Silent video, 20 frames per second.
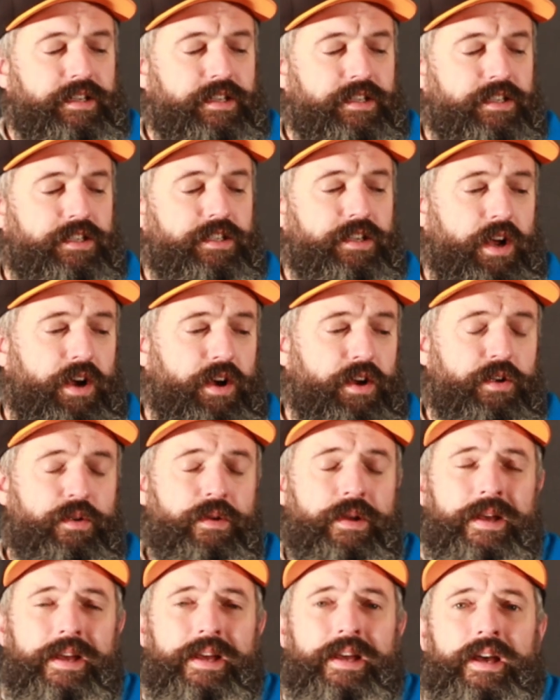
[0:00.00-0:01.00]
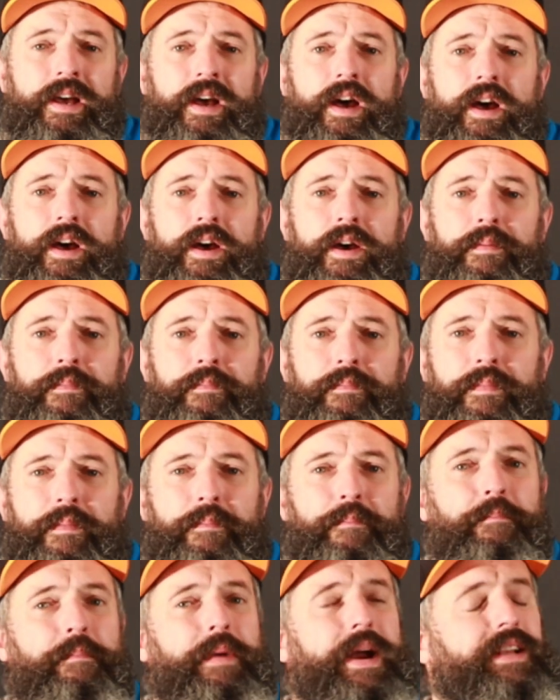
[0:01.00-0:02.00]
So,
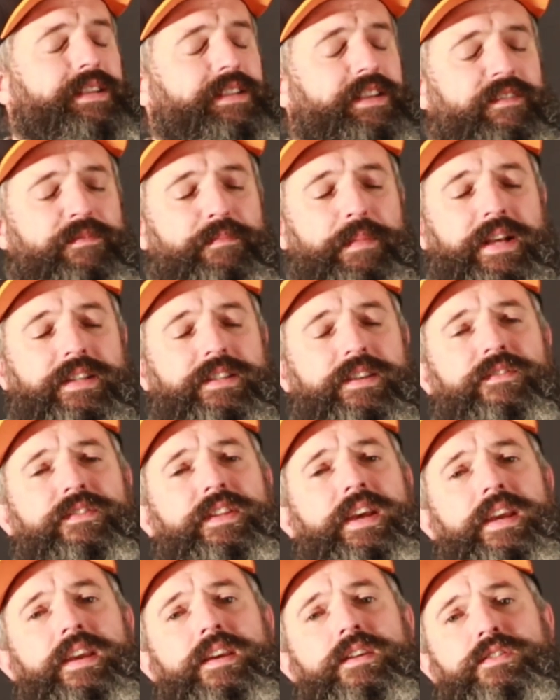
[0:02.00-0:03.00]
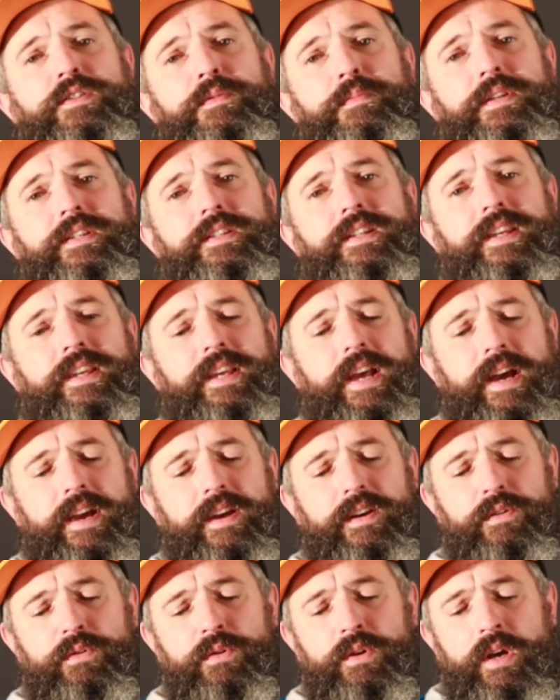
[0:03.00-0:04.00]
massive thank you to Mr.
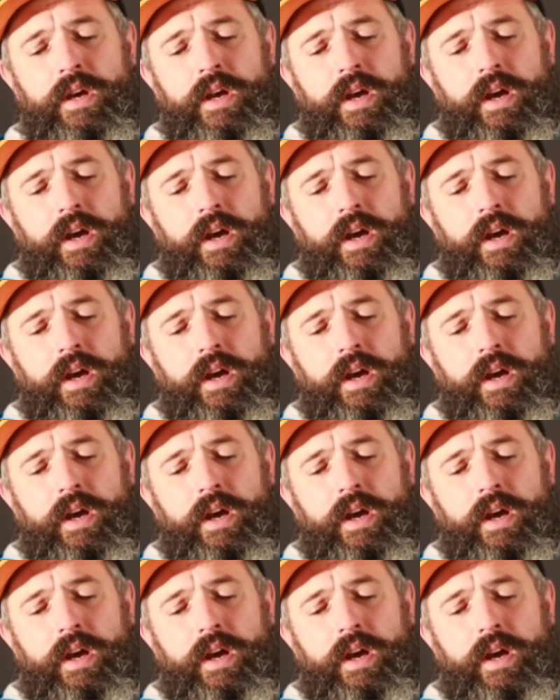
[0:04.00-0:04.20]
Gale,